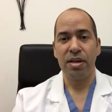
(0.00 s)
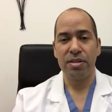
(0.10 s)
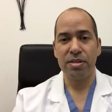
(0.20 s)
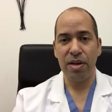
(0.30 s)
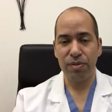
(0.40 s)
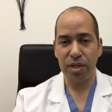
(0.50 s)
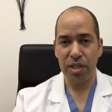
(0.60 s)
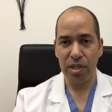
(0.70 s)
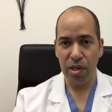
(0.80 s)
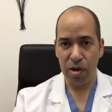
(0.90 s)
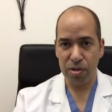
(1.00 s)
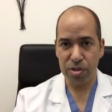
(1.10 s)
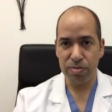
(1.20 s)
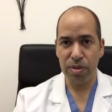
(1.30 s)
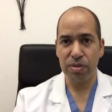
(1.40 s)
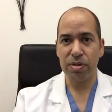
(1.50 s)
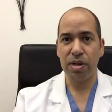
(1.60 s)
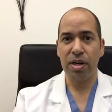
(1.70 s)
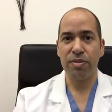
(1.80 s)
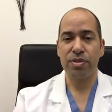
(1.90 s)
Definitely on larger bone
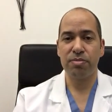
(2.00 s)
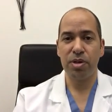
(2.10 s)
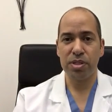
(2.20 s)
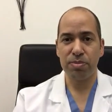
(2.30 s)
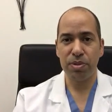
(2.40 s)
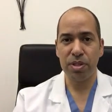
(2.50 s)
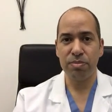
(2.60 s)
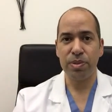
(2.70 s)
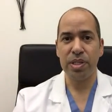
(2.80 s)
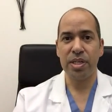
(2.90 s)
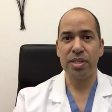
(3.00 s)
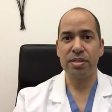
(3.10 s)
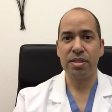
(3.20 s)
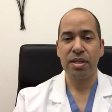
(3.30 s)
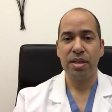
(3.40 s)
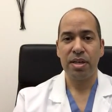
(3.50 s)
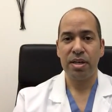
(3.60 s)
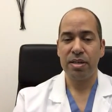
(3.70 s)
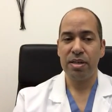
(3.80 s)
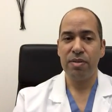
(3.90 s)
grafts, multiple implants,
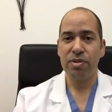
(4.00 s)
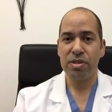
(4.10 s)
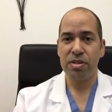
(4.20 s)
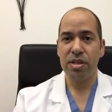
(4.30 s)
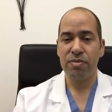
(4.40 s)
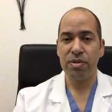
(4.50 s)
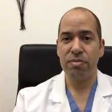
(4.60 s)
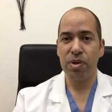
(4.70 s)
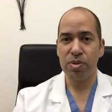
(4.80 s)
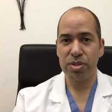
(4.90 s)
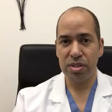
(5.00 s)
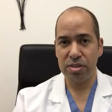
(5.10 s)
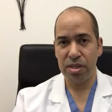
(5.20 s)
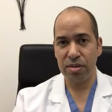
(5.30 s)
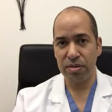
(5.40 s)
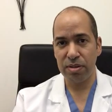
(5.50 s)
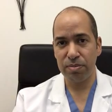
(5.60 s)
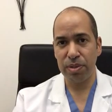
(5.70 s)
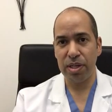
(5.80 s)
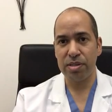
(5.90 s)
even most single
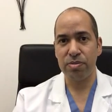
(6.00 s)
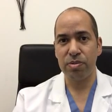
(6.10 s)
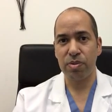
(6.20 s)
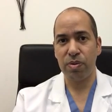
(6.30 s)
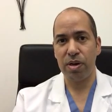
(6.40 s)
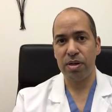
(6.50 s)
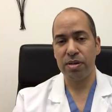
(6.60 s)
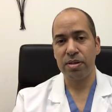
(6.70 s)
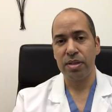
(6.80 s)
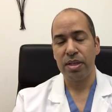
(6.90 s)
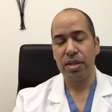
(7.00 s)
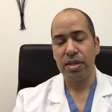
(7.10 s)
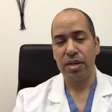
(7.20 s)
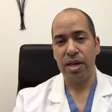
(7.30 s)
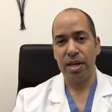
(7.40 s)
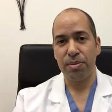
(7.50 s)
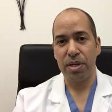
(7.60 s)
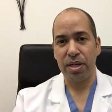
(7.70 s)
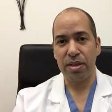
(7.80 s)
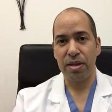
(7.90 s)
implants will require
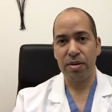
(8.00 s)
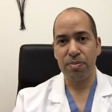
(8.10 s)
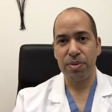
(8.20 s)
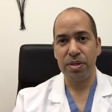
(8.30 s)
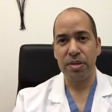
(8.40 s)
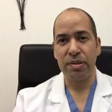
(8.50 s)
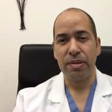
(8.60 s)
antibiotic therapy.